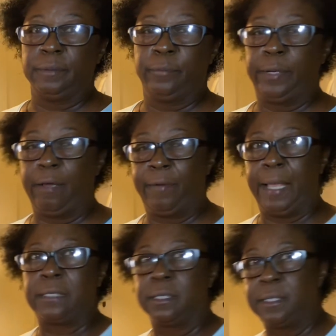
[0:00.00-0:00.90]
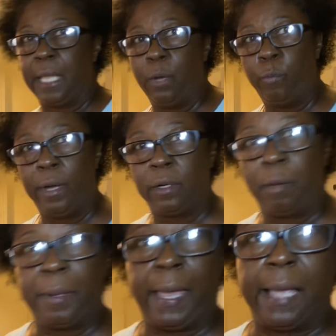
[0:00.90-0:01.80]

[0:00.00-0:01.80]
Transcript: Whatever. That's the same one gonna be